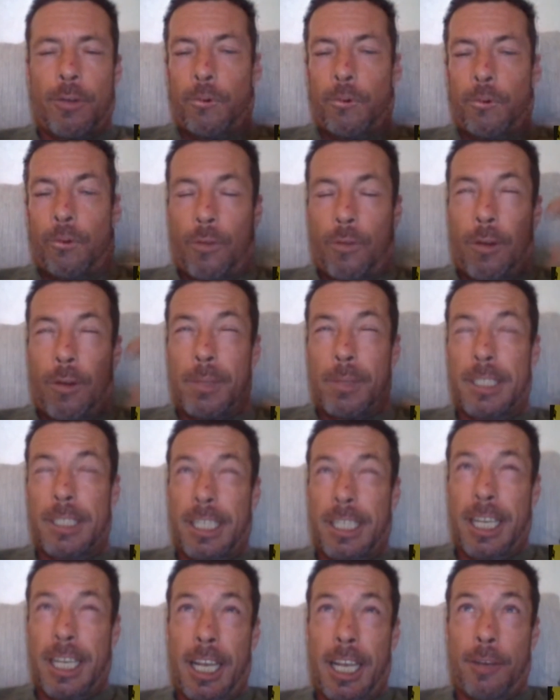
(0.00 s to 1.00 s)
from a
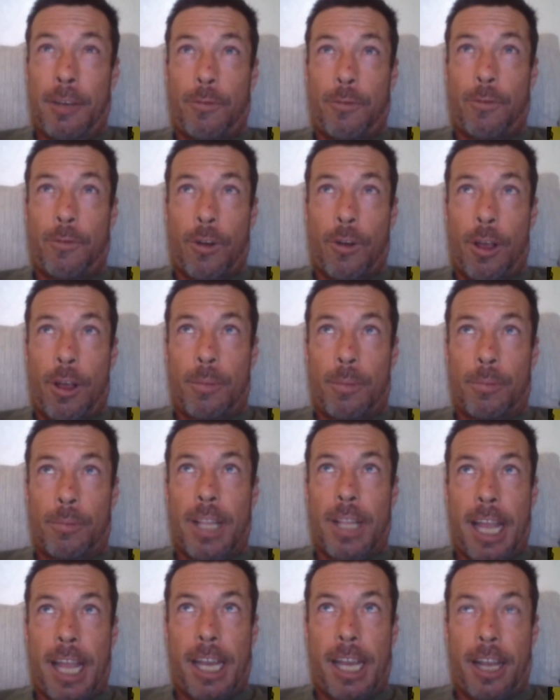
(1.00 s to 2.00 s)
scene from
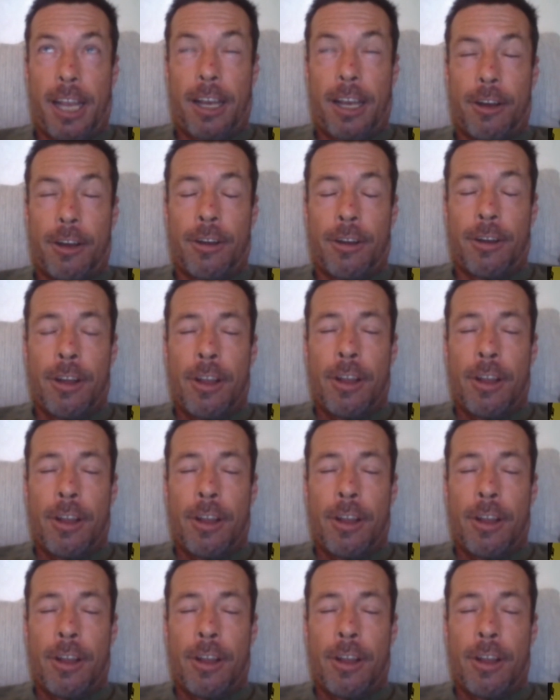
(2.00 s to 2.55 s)
Gladiator